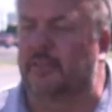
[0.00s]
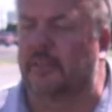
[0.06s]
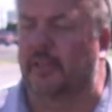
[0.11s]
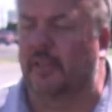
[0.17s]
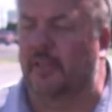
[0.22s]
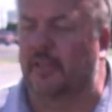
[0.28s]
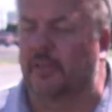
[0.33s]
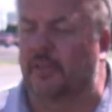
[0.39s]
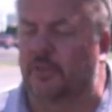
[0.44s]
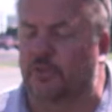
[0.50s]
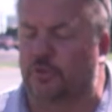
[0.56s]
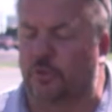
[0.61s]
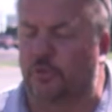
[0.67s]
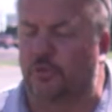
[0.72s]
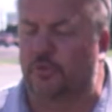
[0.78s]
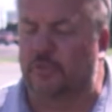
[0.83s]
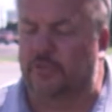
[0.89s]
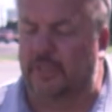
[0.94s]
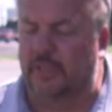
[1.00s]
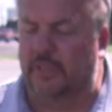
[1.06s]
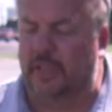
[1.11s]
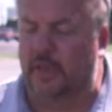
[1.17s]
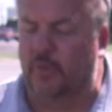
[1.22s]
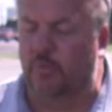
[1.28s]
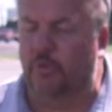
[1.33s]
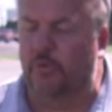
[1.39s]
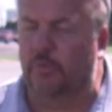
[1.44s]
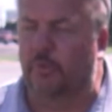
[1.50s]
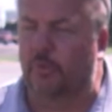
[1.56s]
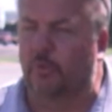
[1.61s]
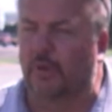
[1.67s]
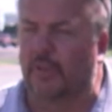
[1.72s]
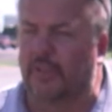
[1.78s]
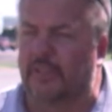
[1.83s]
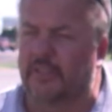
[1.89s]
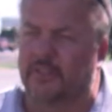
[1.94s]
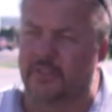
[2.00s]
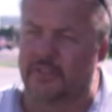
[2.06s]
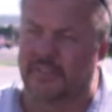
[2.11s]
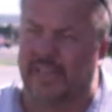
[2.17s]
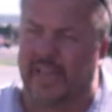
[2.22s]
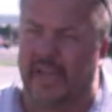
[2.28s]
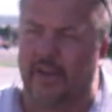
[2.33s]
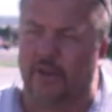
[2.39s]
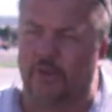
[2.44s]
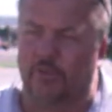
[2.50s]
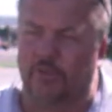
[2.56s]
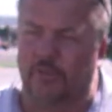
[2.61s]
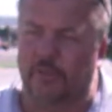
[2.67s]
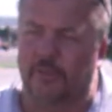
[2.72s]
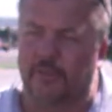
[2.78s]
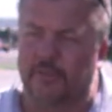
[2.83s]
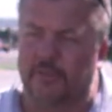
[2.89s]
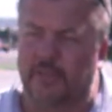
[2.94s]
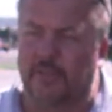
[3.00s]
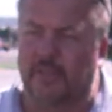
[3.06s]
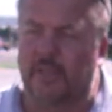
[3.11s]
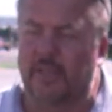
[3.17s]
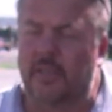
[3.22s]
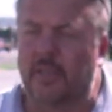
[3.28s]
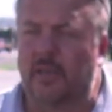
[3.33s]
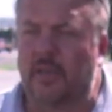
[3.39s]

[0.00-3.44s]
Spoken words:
the students and him would be willing to tackle for the city.